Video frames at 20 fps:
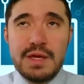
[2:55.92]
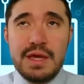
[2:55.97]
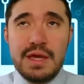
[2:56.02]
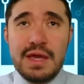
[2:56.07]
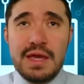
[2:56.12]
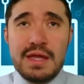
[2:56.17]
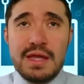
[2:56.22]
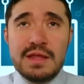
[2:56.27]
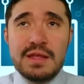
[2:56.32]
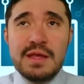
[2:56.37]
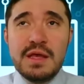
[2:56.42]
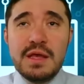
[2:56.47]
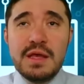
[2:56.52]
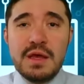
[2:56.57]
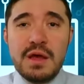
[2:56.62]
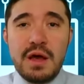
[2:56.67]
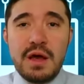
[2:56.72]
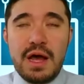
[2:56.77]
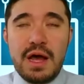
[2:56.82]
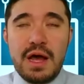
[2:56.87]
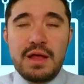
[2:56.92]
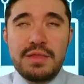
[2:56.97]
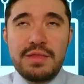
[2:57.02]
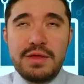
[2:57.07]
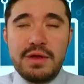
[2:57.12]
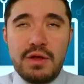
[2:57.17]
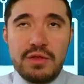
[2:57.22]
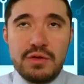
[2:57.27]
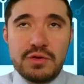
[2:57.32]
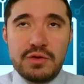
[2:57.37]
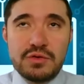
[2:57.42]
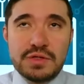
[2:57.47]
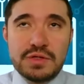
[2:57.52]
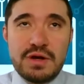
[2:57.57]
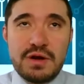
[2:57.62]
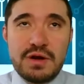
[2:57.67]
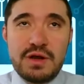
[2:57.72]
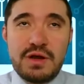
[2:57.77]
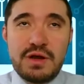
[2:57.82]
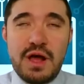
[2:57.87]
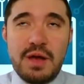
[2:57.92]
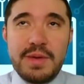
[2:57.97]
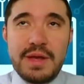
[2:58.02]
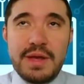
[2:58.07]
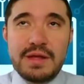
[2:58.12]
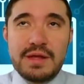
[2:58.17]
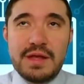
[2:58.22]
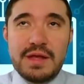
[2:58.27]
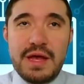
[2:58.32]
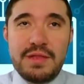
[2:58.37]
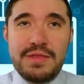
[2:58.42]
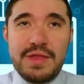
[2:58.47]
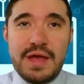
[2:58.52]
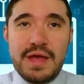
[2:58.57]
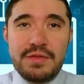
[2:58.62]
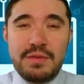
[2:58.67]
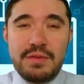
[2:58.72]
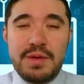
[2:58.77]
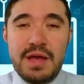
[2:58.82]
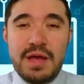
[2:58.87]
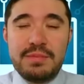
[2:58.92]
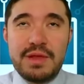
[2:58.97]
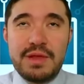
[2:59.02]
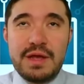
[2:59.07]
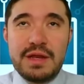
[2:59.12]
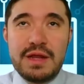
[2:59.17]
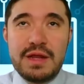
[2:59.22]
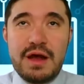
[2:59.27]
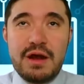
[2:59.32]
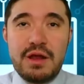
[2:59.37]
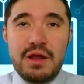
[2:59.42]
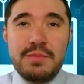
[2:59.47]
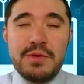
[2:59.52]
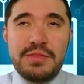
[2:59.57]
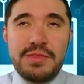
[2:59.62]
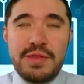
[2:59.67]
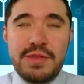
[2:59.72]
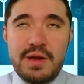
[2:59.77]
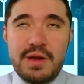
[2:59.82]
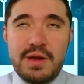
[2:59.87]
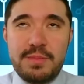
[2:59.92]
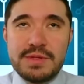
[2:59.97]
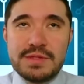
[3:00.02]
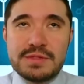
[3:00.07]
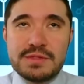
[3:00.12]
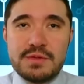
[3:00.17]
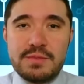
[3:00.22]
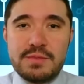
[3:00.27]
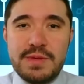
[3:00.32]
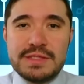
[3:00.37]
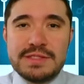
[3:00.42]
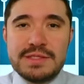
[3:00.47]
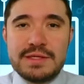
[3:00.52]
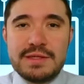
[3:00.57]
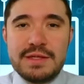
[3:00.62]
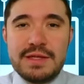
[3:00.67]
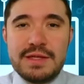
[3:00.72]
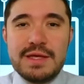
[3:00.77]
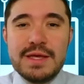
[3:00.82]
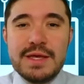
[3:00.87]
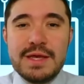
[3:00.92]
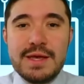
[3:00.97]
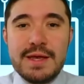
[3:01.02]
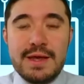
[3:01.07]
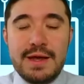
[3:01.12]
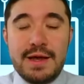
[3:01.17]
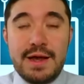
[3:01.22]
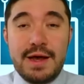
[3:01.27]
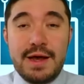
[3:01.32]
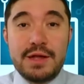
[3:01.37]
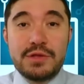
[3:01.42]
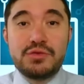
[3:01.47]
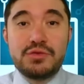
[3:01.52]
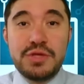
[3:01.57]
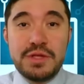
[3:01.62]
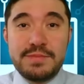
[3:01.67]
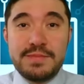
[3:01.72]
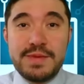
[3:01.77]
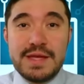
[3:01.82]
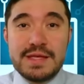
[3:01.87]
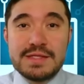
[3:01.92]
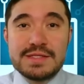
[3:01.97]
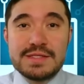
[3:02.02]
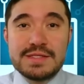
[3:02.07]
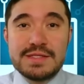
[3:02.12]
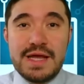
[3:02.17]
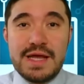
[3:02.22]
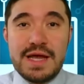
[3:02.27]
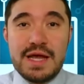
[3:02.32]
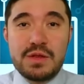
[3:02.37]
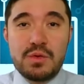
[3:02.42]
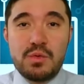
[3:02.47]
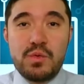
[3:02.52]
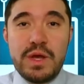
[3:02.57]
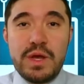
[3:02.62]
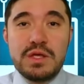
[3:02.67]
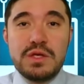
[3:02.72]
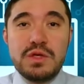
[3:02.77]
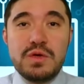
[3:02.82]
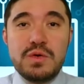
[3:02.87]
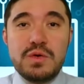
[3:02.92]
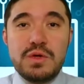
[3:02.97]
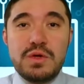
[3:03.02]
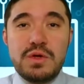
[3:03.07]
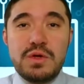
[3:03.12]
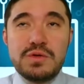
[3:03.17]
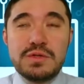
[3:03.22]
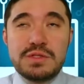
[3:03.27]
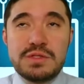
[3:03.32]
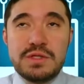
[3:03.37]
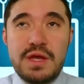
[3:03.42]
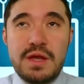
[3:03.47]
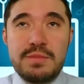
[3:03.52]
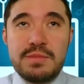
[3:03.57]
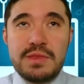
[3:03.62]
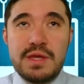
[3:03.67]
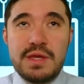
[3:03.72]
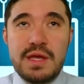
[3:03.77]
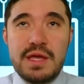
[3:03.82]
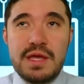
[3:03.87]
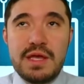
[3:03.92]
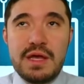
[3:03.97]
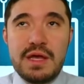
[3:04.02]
And uh, the other drugs that are coming uh, down the pipeline are immune therapies. So basically uh, treatments that when you use them, they,